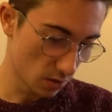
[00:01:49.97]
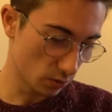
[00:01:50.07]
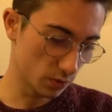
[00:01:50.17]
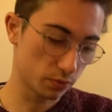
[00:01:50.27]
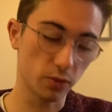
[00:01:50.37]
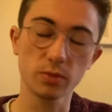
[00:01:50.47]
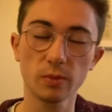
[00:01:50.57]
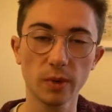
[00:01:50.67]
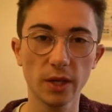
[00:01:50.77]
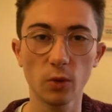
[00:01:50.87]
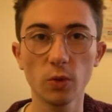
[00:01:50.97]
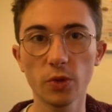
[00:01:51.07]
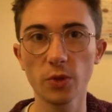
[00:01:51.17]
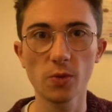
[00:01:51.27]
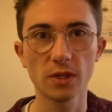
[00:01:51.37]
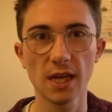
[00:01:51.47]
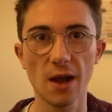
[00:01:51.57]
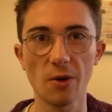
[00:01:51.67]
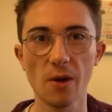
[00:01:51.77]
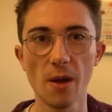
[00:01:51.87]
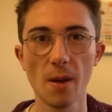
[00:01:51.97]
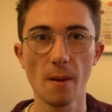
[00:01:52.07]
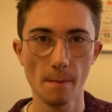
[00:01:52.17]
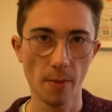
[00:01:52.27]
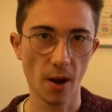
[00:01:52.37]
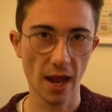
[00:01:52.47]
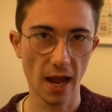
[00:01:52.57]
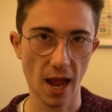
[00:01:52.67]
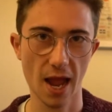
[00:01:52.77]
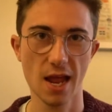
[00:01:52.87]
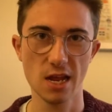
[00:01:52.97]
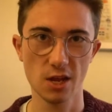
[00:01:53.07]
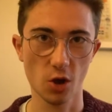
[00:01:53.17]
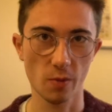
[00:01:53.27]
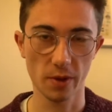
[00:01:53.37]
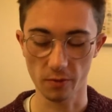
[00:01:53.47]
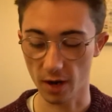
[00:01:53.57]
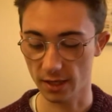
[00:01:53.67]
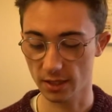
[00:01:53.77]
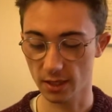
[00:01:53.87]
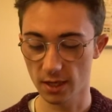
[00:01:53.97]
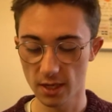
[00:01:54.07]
was probably all thought out by a copywriter.